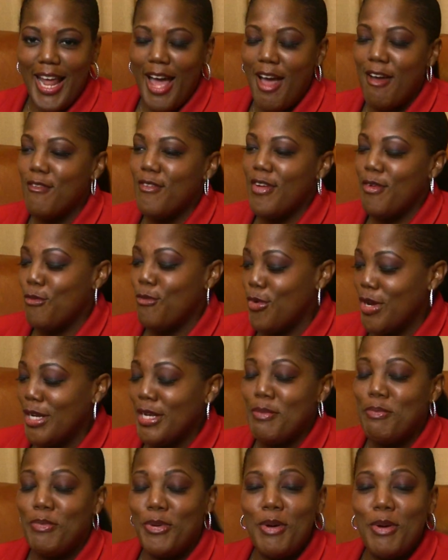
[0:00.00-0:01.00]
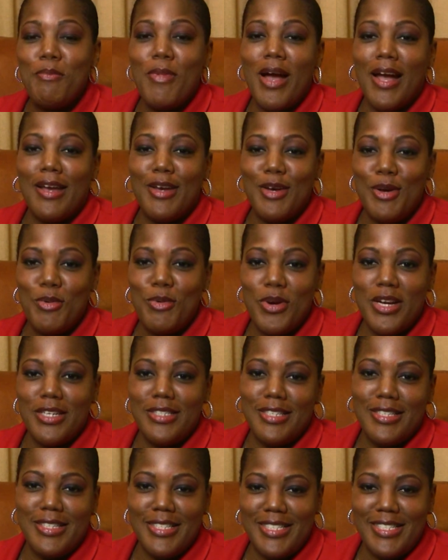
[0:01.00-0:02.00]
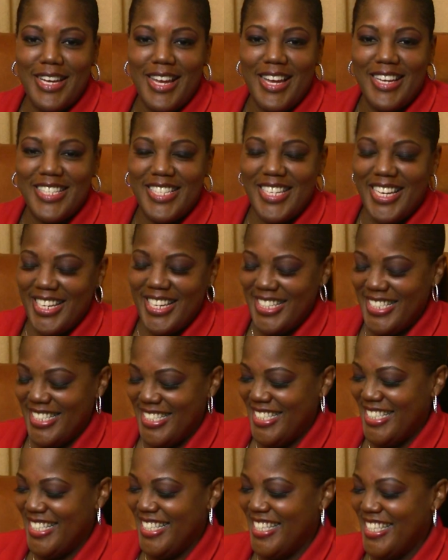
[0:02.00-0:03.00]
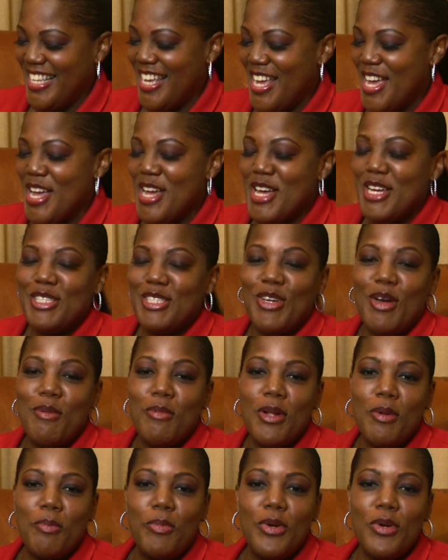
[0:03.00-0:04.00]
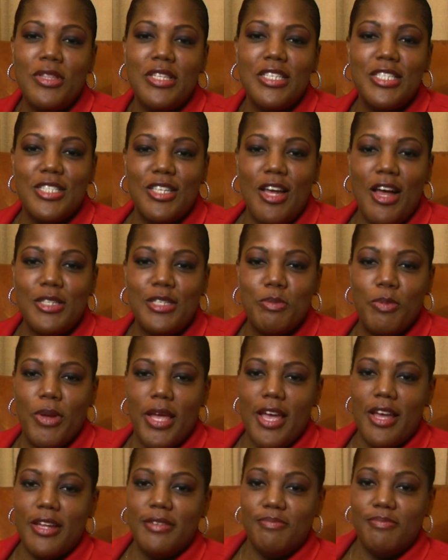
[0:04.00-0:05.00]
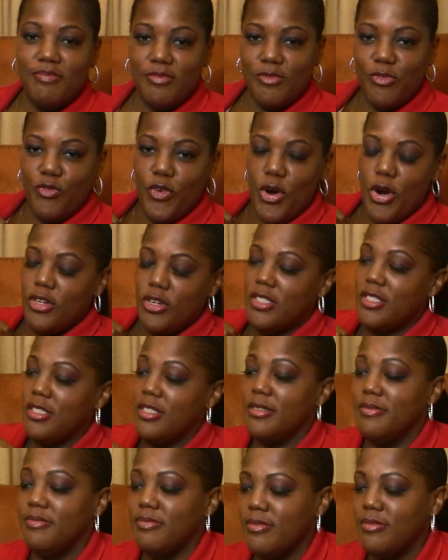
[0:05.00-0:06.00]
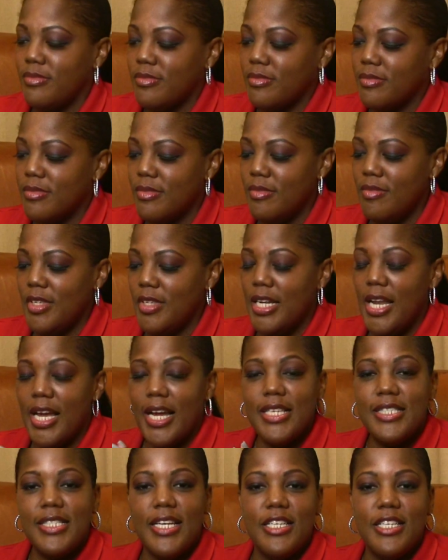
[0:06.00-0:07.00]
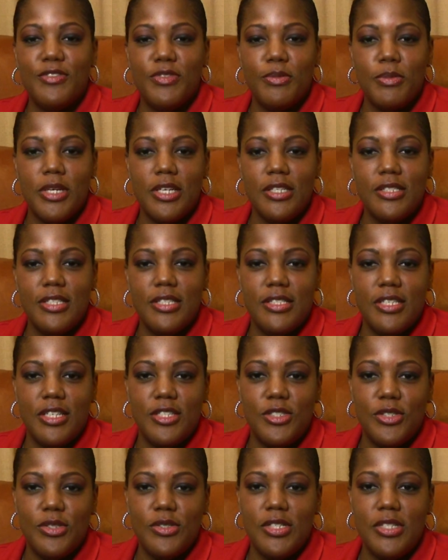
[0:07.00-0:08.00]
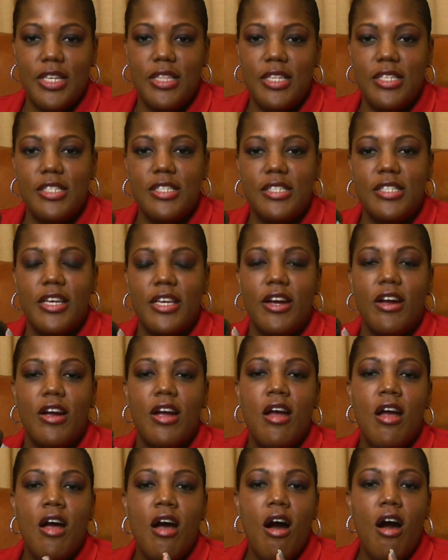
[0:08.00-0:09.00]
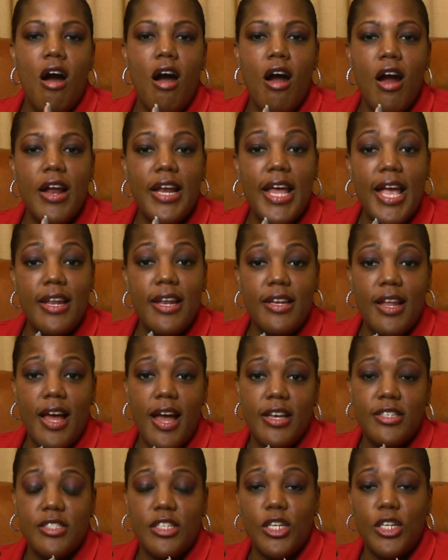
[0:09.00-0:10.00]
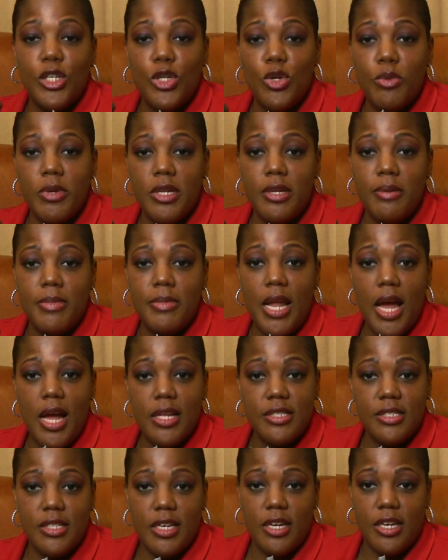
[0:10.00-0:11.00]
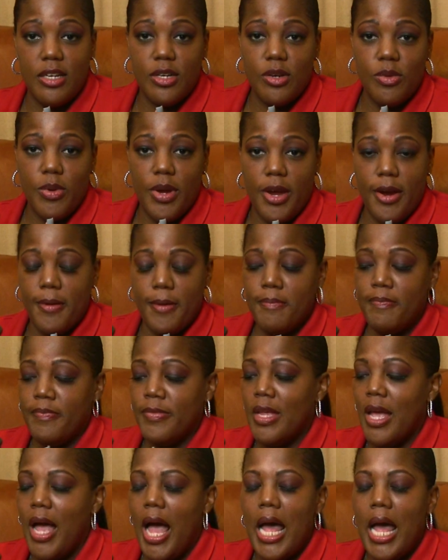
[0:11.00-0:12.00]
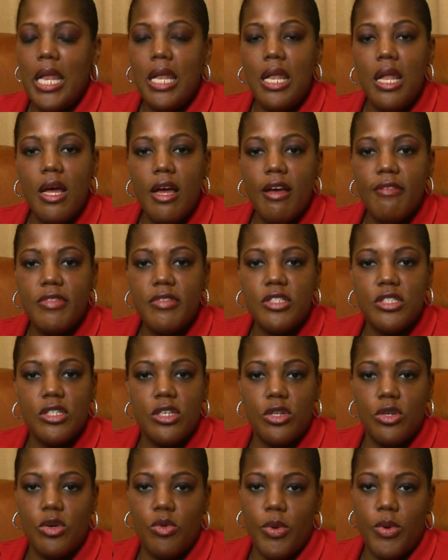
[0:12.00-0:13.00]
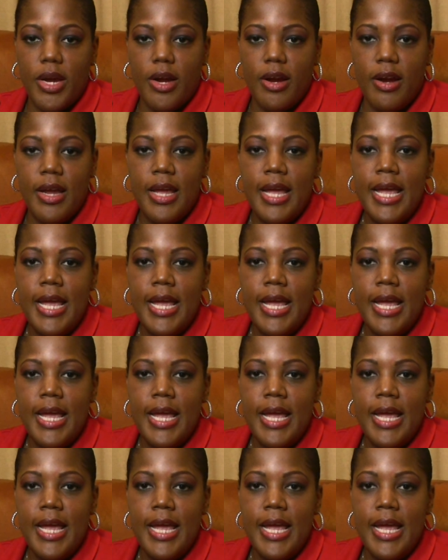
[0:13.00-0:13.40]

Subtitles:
I've really put my cookware to the test. So I'm going to pull this saucepan first. Like I said, it's from Cook's Essentials, and this is their hard anodized aluminum non-stick cookware. I love this cookware.